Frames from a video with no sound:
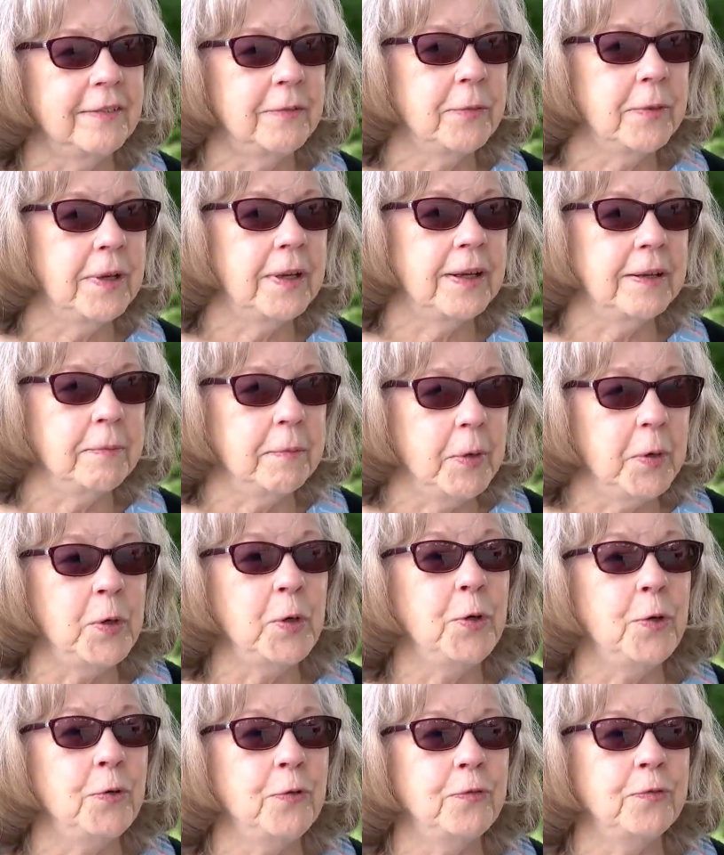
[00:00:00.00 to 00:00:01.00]
really
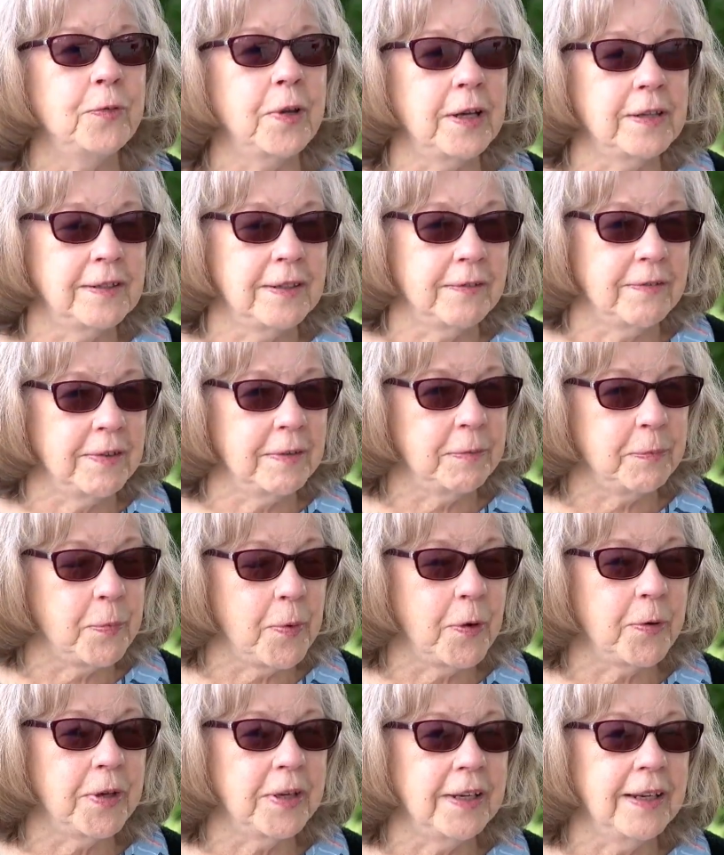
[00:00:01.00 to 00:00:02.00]
move because of his
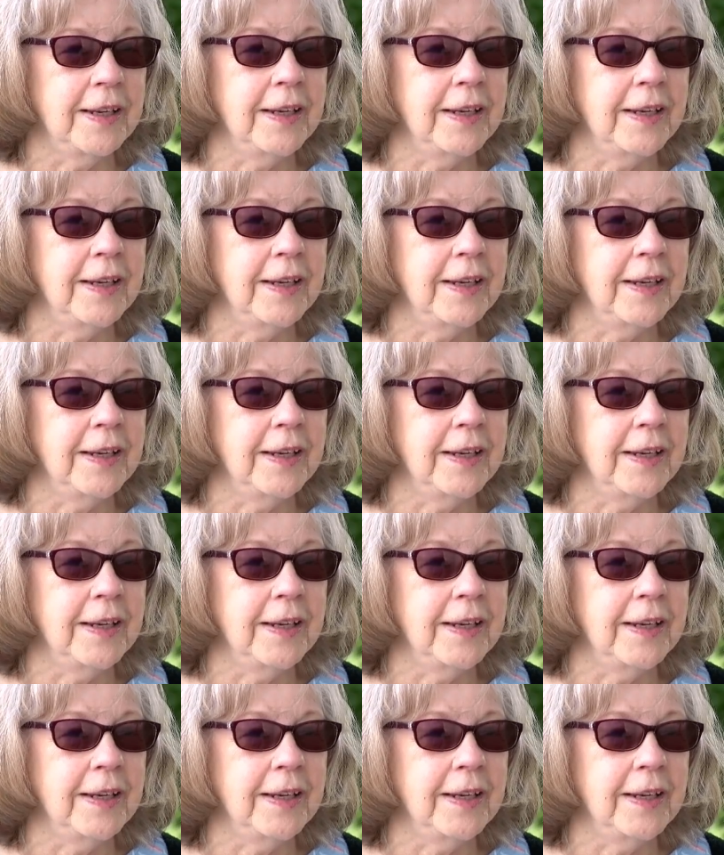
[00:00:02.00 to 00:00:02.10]
broken